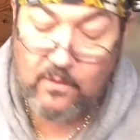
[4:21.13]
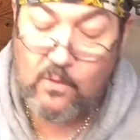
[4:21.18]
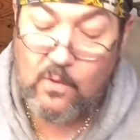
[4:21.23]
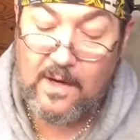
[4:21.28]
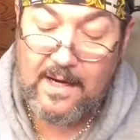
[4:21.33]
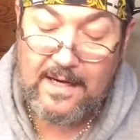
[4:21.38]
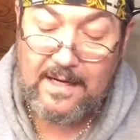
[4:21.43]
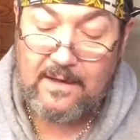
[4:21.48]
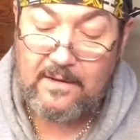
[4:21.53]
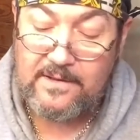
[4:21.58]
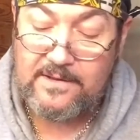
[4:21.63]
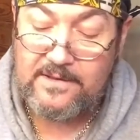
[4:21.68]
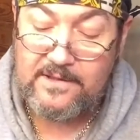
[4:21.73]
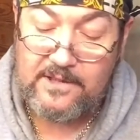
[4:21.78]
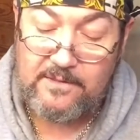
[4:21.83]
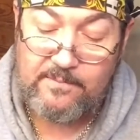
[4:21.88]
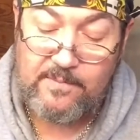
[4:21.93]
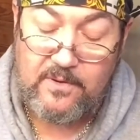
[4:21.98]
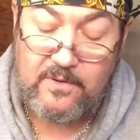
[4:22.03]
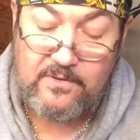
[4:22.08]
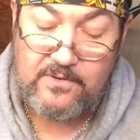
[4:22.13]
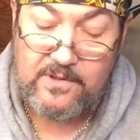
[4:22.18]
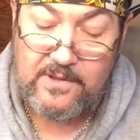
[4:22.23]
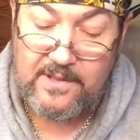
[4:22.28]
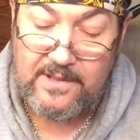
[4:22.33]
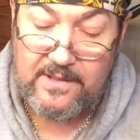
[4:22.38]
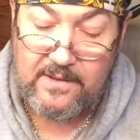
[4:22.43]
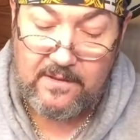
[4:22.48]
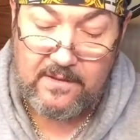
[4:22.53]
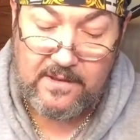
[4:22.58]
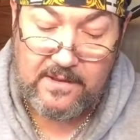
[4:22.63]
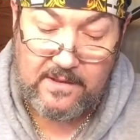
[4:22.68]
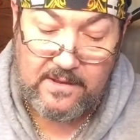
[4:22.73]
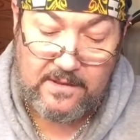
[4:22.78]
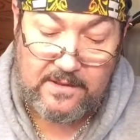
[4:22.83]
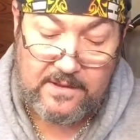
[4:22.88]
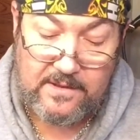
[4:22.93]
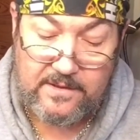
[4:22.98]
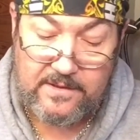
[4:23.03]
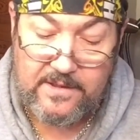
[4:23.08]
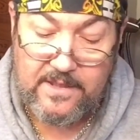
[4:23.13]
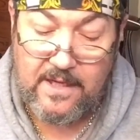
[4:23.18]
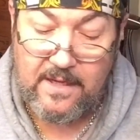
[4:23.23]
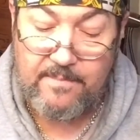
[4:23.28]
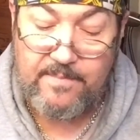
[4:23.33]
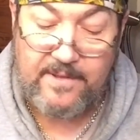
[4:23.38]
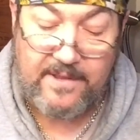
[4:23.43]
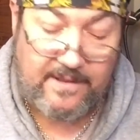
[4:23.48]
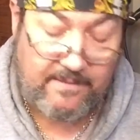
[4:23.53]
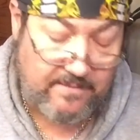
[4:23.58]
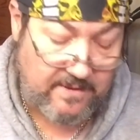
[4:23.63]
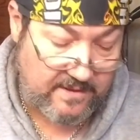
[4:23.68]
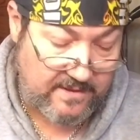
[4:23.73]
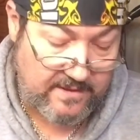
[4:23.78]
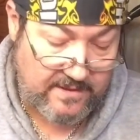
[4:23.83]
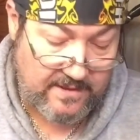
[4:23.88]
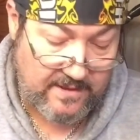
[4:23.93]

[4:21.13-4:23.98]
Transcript: a while and supposedly are a good company, but